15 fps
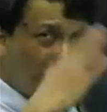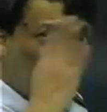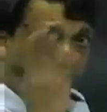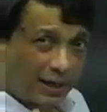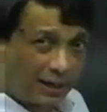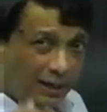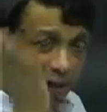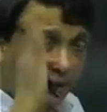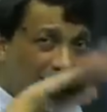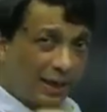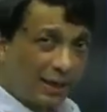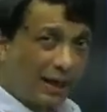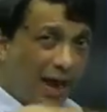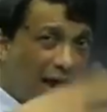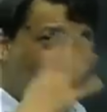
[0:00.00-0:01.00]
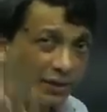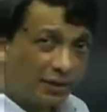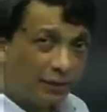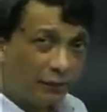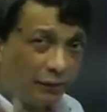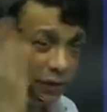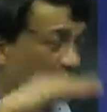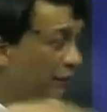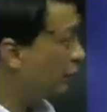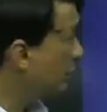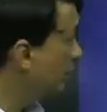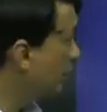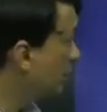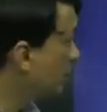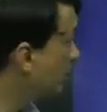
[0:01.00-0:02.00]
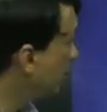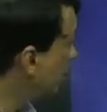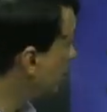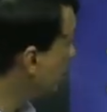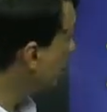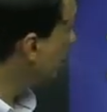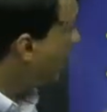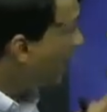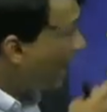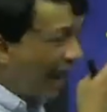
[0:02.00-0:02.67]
one side and the other side, ask where the vision gets better,